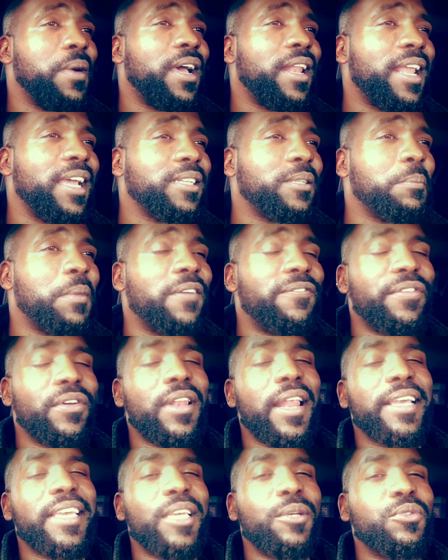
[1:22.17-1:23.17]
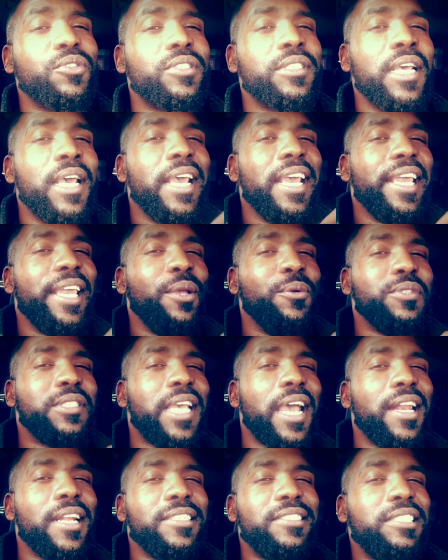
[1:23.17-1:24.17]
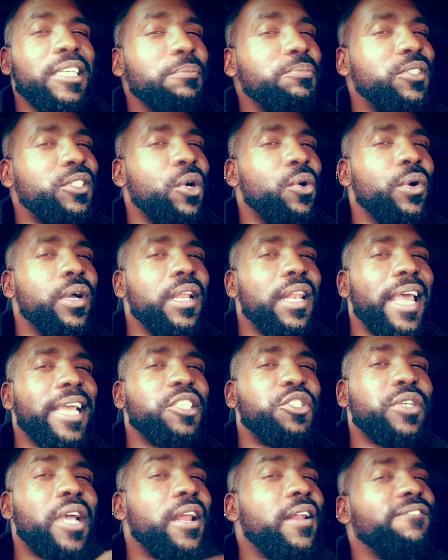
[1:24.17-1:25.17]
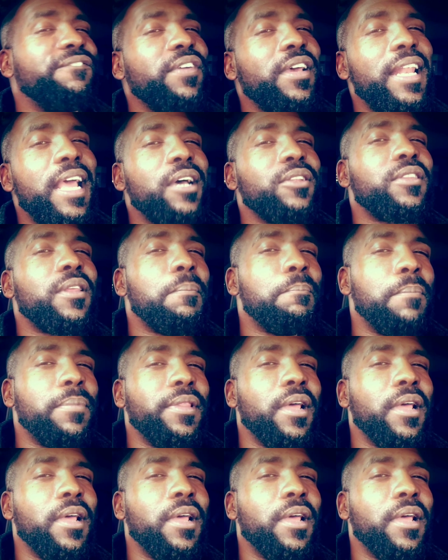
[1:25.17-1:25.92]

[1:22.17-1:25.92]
I liked him. I feel like he was he was kind of tiptoeing, like trying to fill out the,